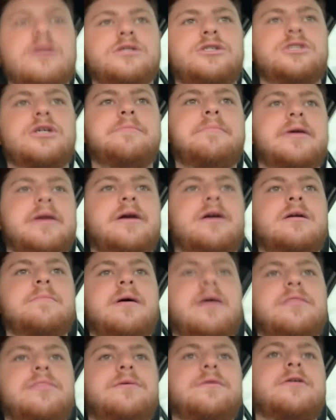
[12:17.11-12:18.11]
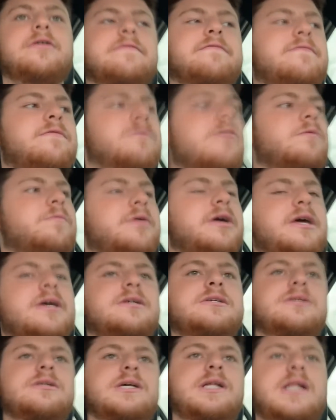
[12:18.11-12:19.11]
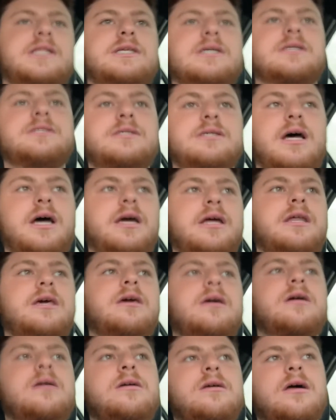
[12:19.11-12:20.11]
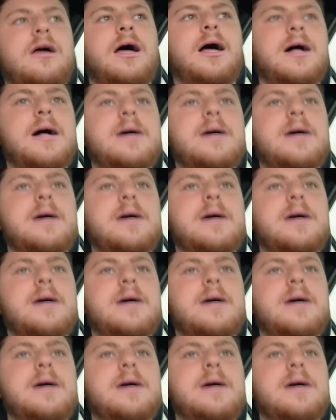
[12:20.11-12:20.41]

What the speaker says: Should be here in about 3 to 4 weeks, so that's exciting.